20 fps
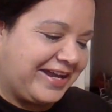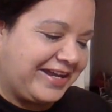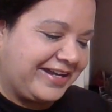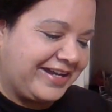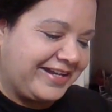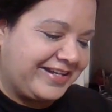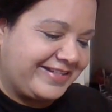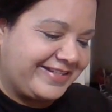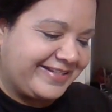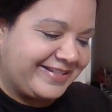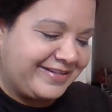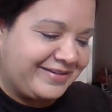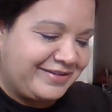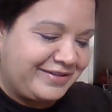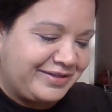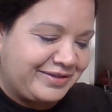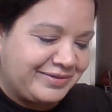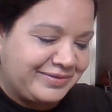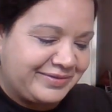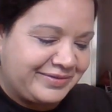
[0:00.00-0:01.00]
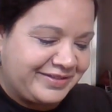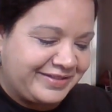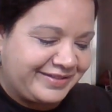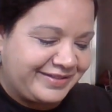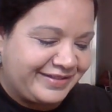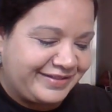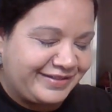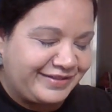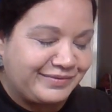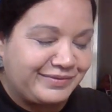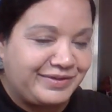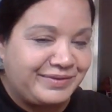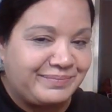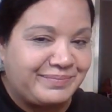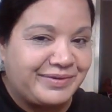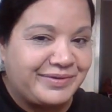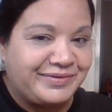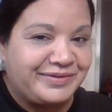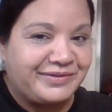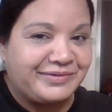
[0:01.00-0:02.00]
I gotta tell you, this is the
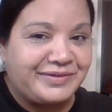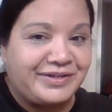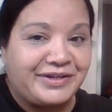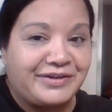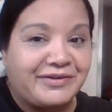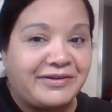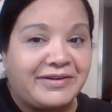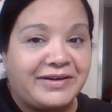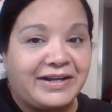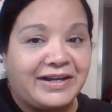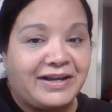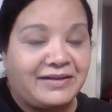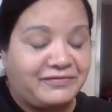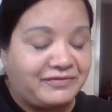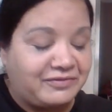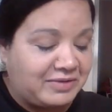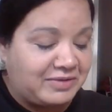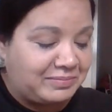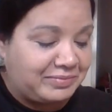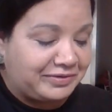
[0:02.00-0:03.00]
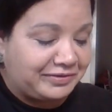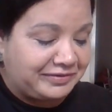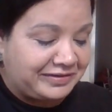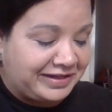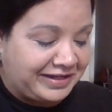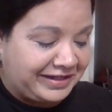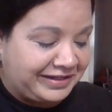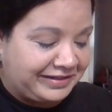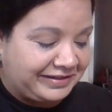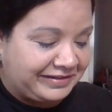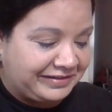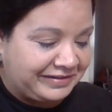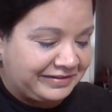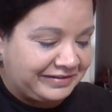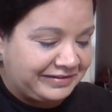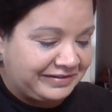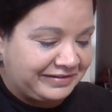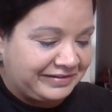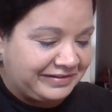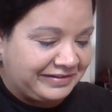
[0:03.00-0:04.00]
only card I got for my birthday.
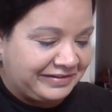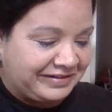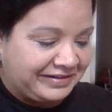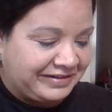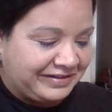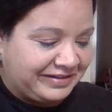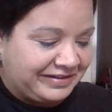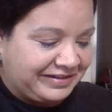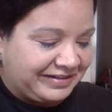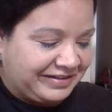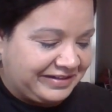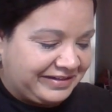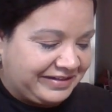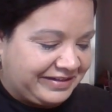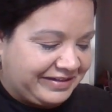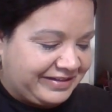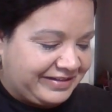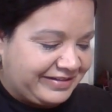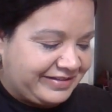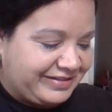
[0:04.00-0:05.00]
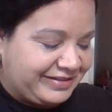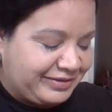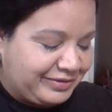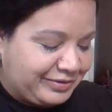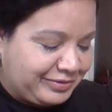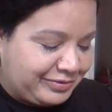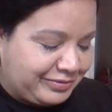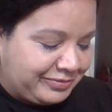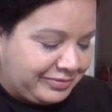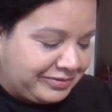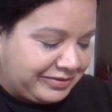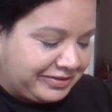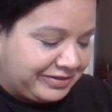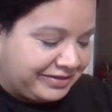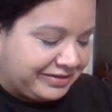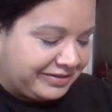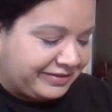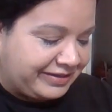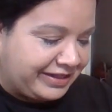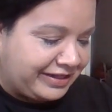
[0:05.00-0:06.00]
So
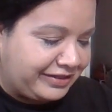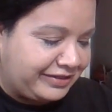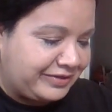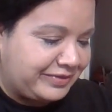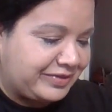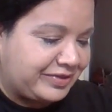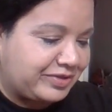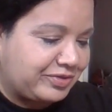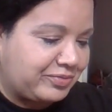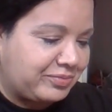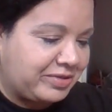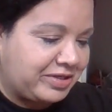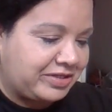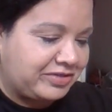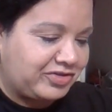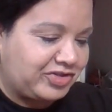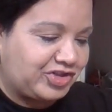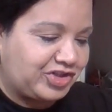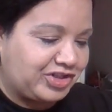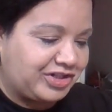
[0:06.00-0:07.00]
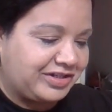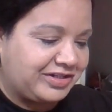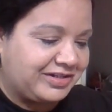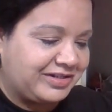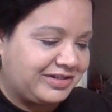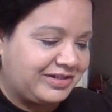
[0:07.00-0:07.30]
thank you so much.